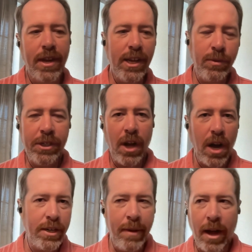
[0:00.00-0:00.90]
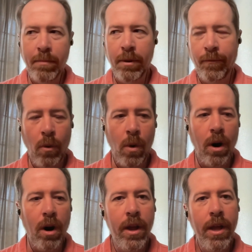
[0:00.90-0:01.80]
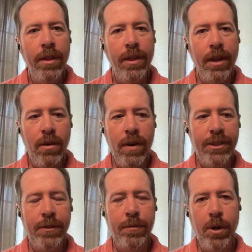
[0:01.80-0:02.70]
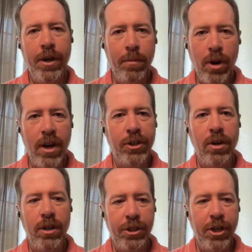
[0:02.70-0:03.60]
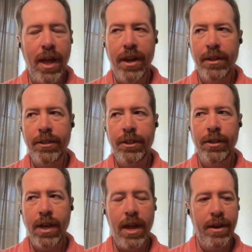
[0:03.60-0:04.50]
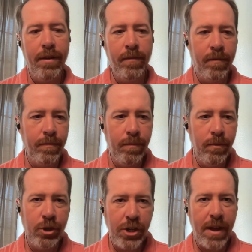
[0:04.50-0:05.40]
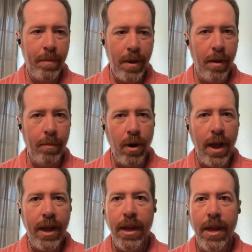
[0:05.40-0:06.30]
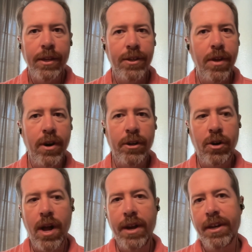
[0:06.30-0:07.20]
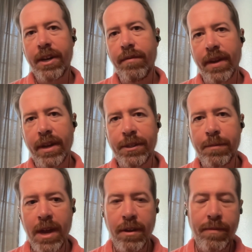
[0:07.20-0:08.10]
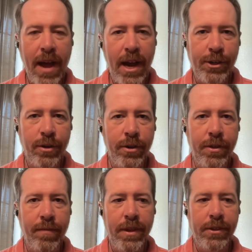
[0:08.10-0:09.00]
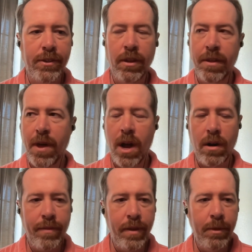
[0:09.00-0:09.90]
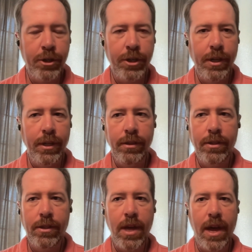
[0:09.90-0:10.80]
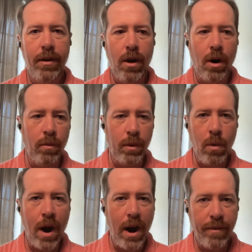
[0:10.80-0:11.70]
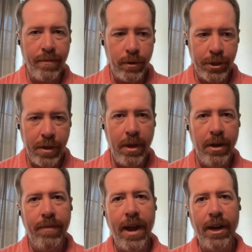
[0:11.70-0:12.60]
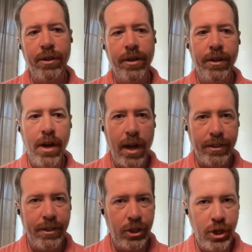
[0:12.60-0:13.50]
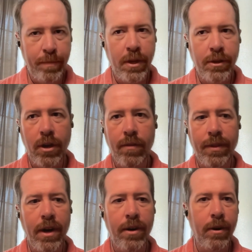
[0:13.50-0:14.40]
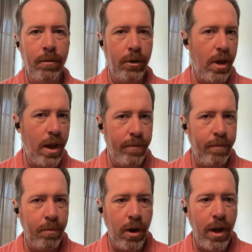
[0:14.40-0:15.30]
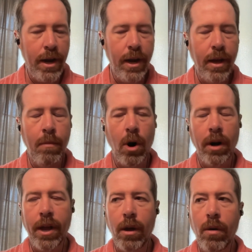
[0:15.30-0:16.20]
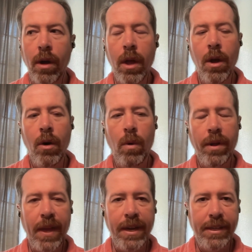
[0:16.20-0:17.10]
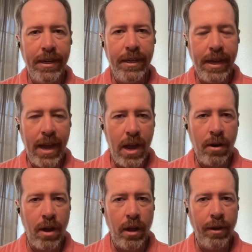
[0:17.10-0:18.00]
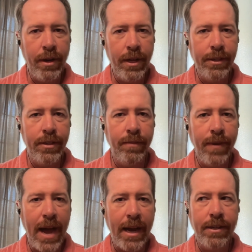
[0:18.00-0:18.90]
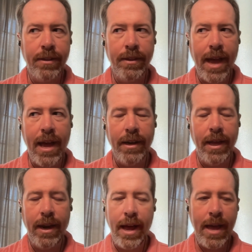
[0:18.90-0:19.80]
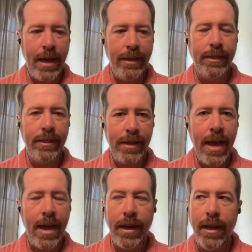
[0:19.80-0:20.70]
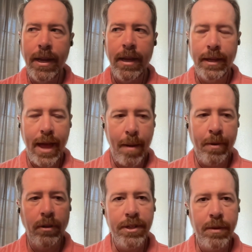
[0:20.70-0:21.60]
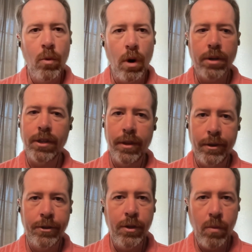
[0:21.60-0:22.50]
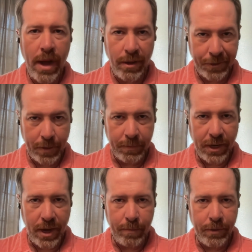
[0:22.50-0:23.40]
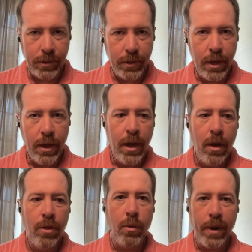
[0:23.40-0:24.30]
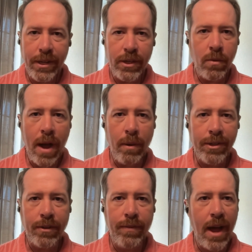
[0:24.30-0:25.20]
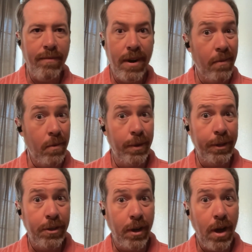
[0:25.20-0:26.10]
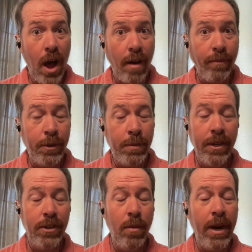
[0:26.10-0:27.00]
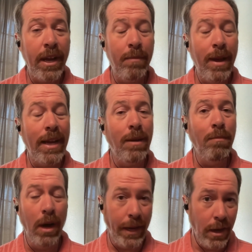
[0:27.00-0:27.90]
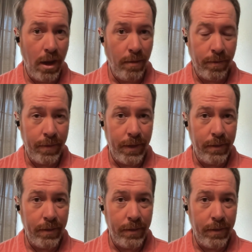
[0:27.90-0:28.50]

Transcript: And as we talked about before, the U.S. is putting pressure on China to kind of shape up, right? So they're trying to convince manufacturers of this lithography machines that are required for chip manufacturing not to ship those over there. They're trying to create an embargo. What they didn't count on is the fact that, and I hate to say it, capitalism works a little too well sometimes. The reason why RISC-V never really took off was because nobody could make any money off of it.